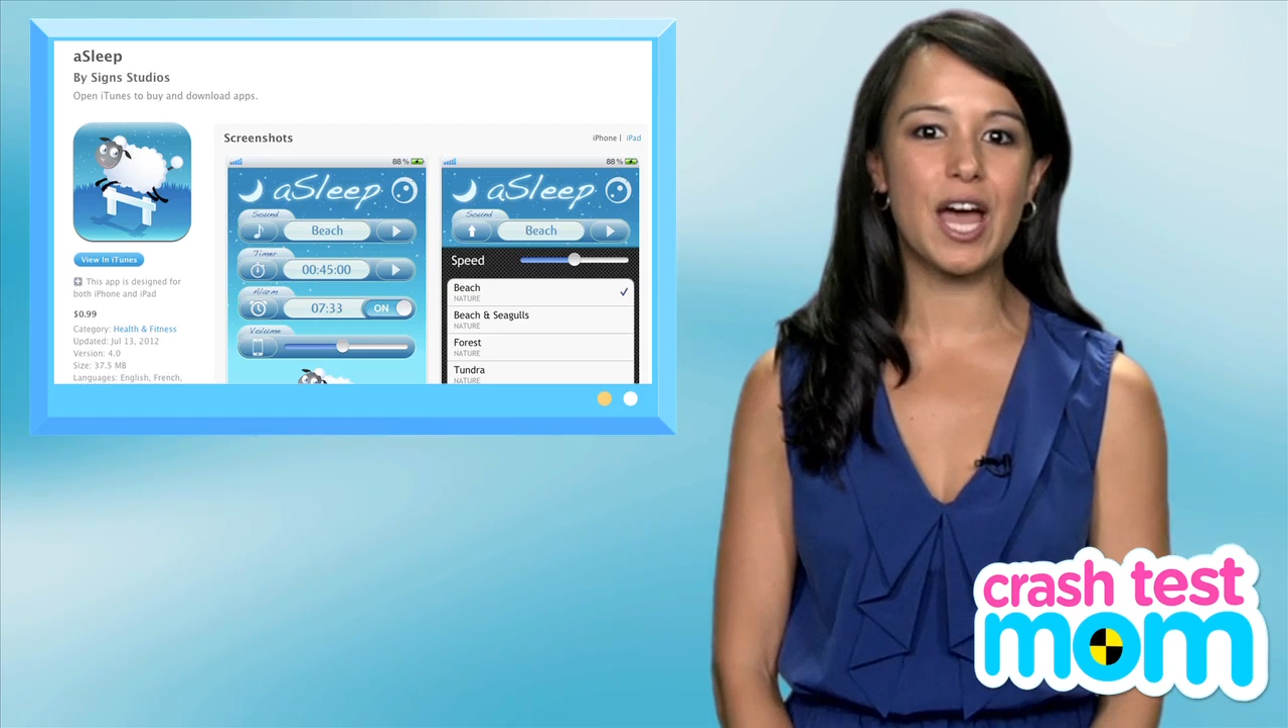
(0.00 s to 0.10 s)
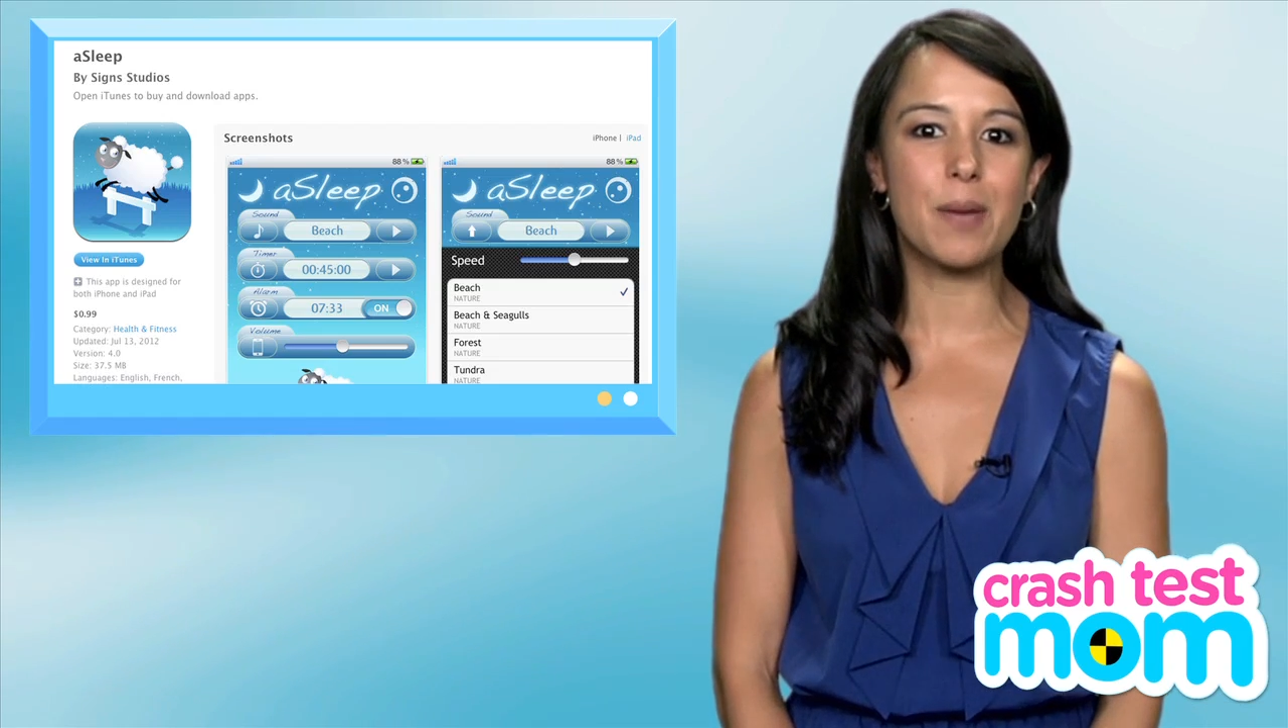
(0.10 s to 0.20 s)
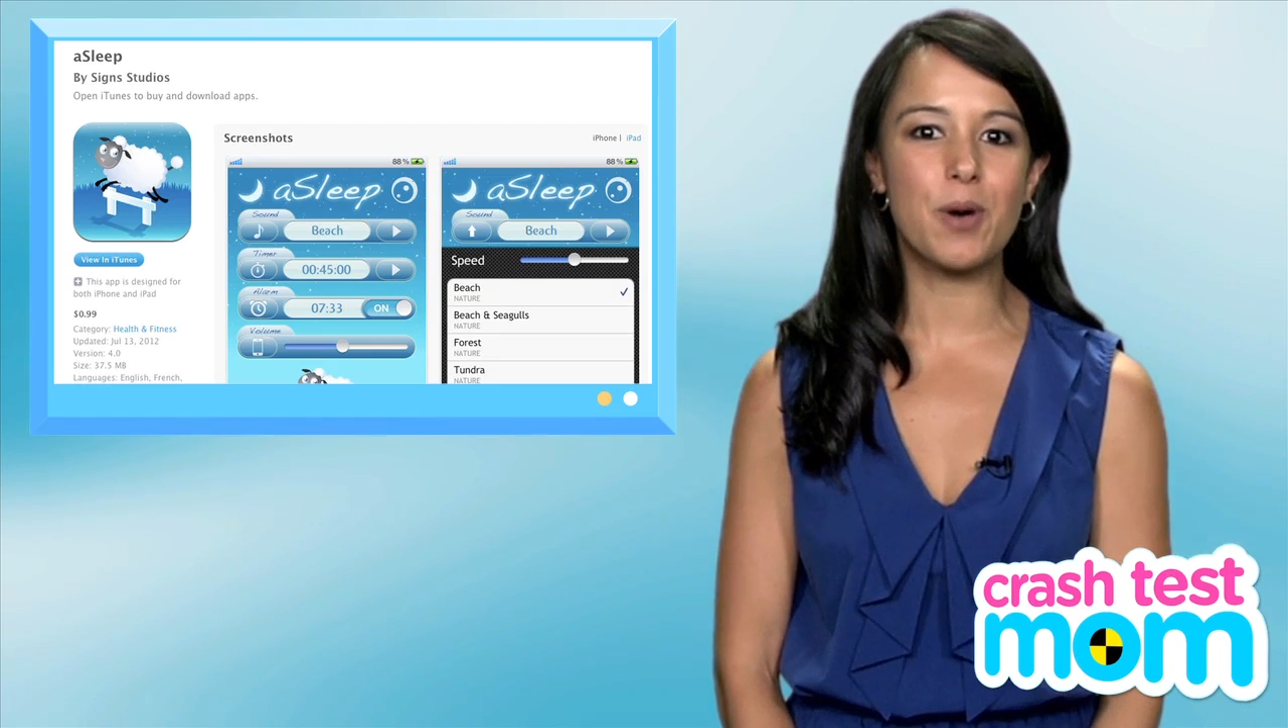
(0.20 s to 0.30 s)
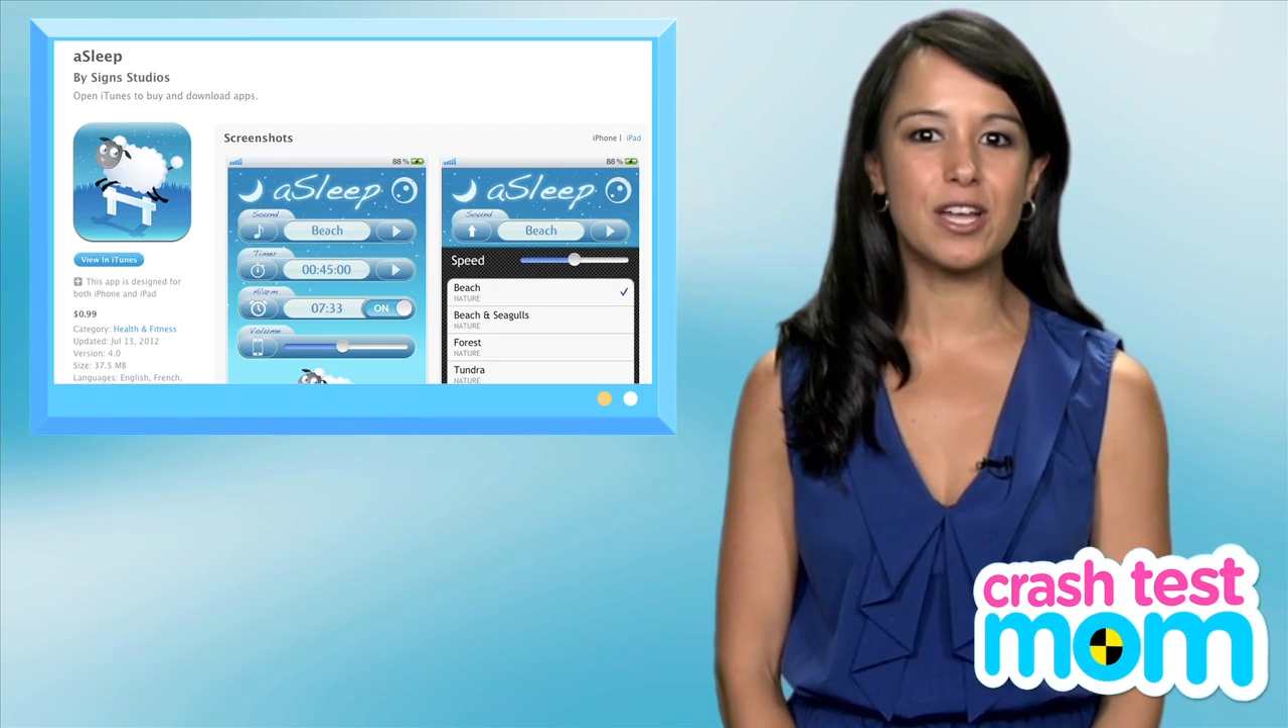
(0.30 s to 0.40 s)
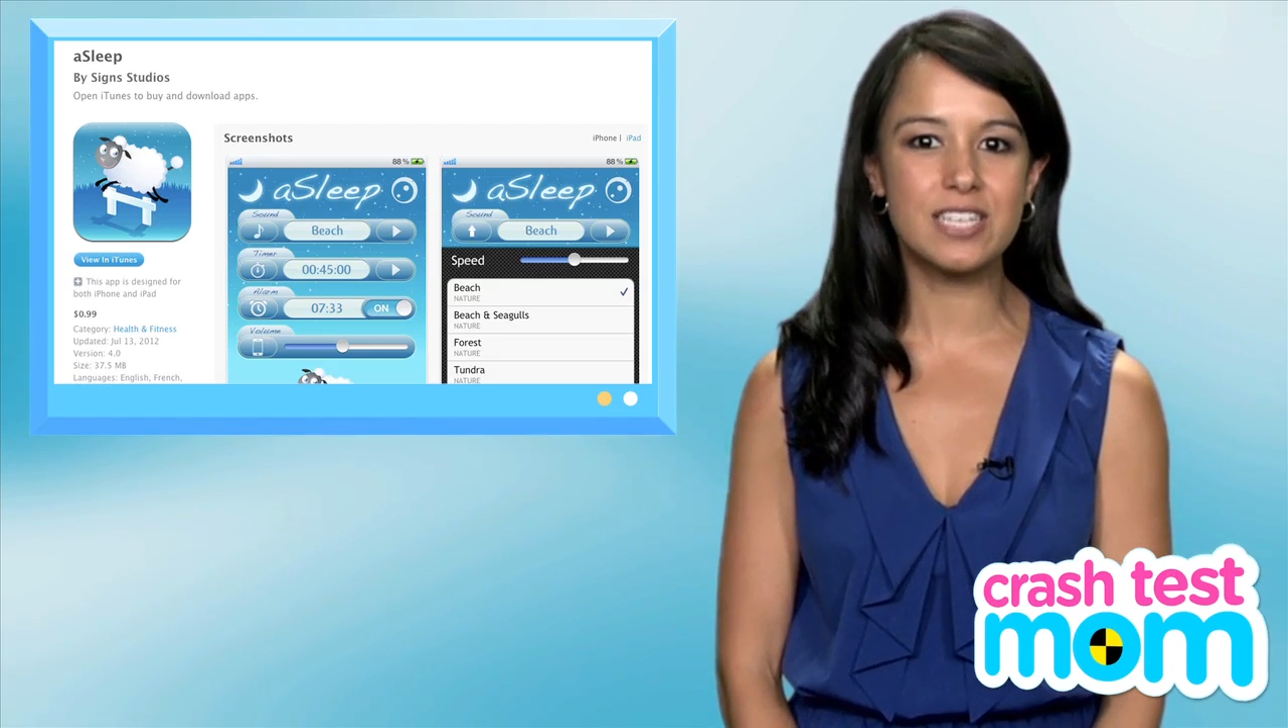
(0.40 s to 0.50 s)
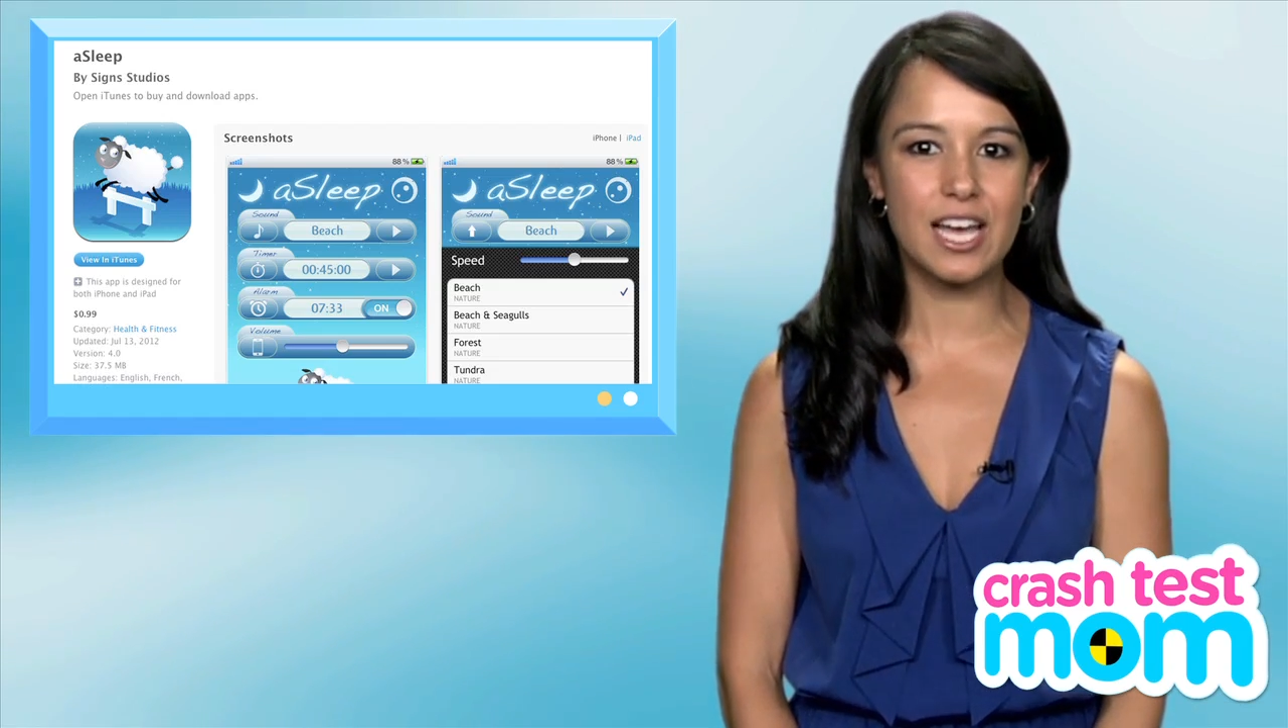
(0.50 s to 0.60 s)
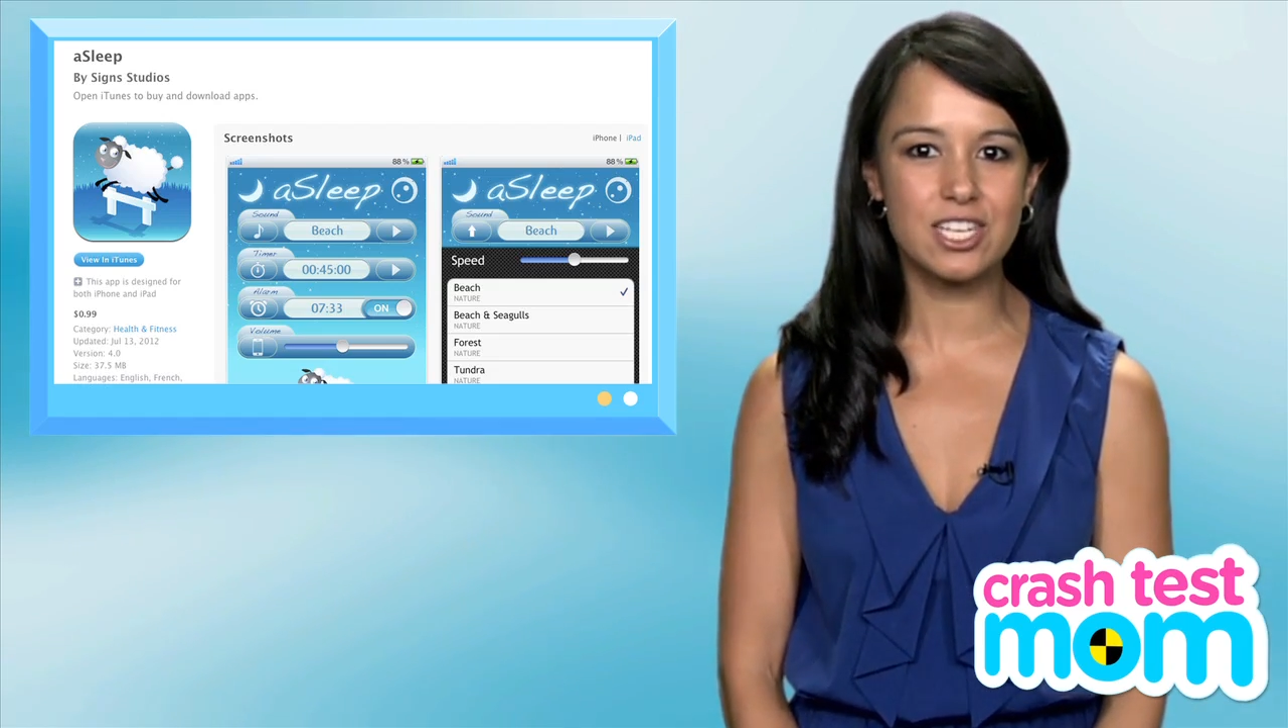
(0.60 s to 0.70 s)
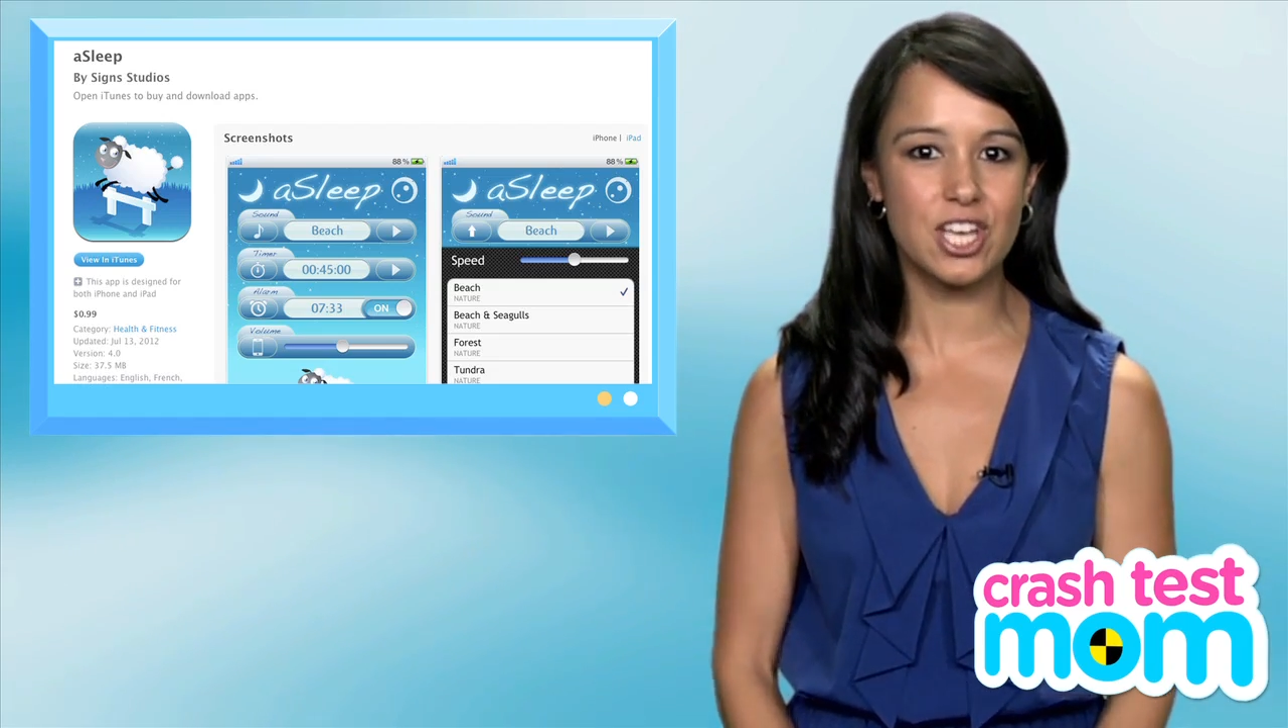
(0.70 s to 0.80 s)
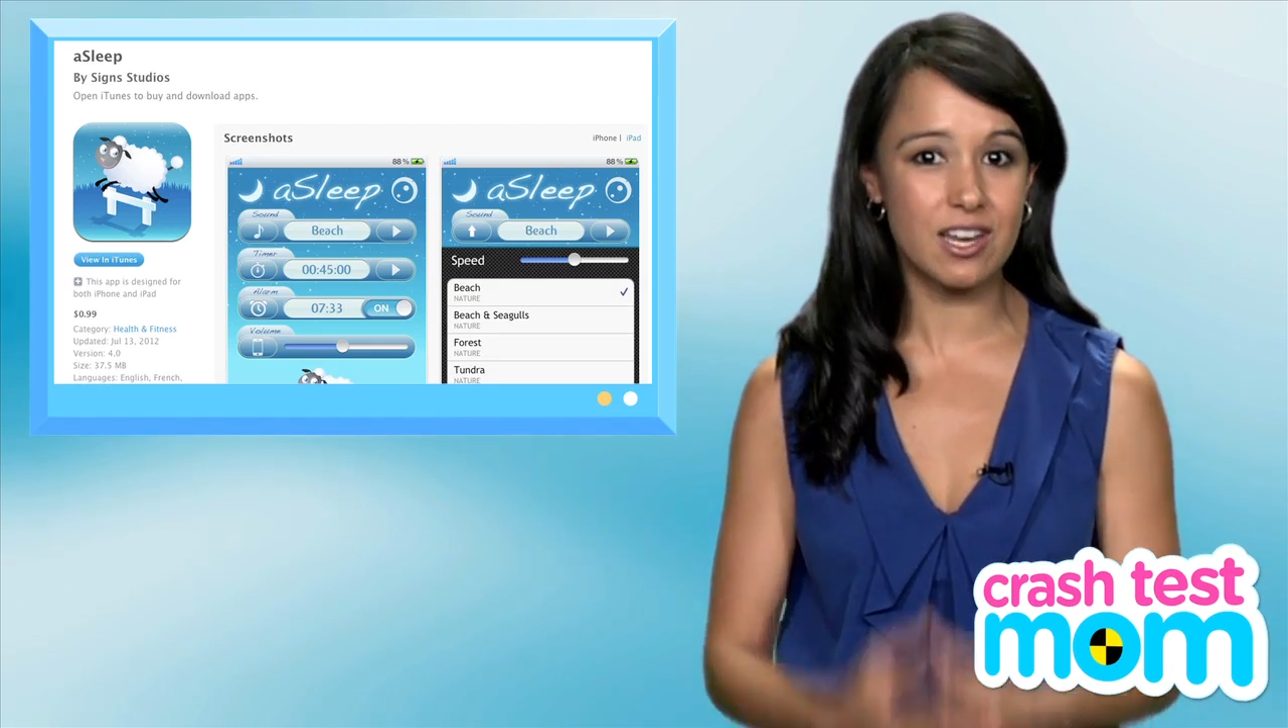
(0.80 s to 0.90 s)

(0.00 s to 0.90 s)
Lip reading: iPod Touch,